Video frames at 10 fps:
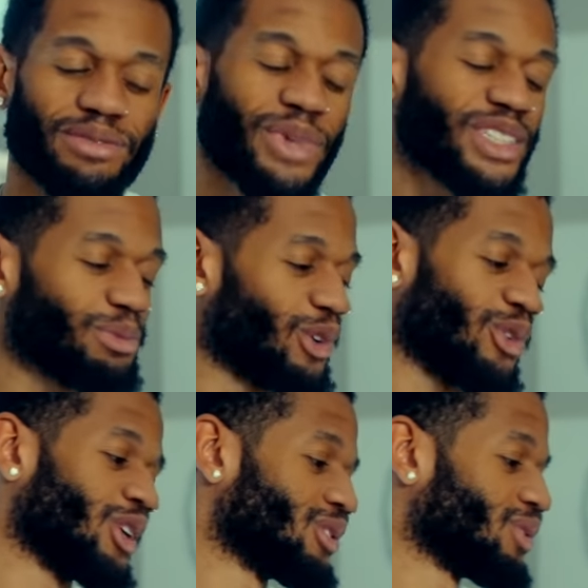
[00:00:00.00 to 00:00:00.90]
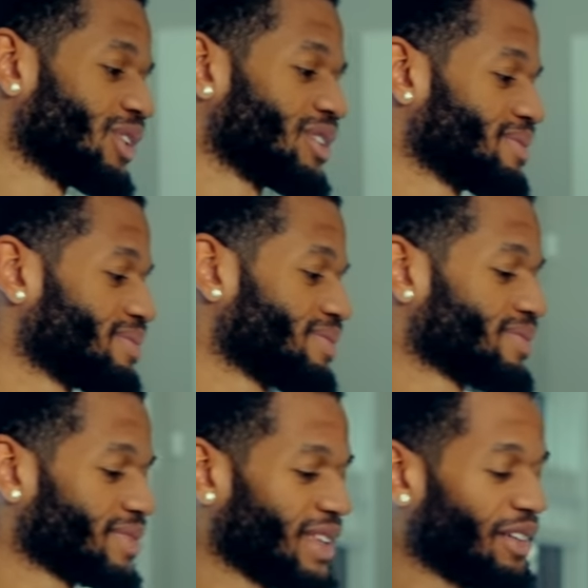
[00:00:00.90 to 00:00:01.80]
Best of both worlds for real.
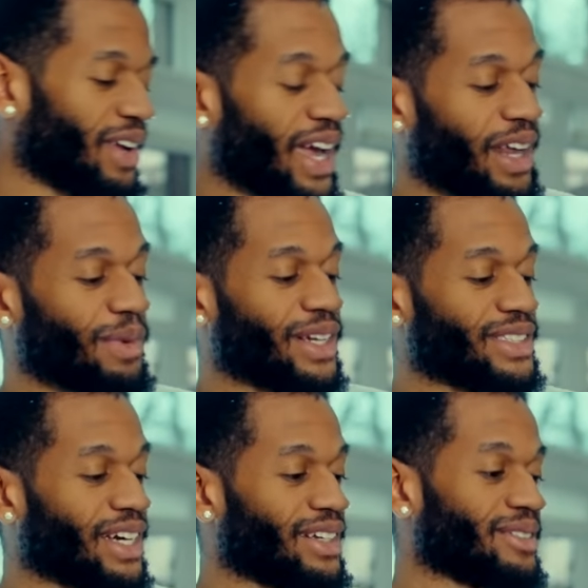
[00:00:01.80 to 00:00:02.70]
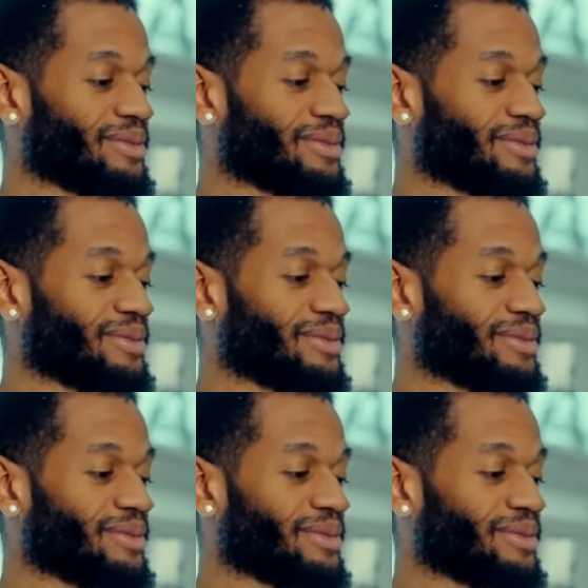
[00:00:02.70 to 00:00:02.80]
Living at Hannah Montana.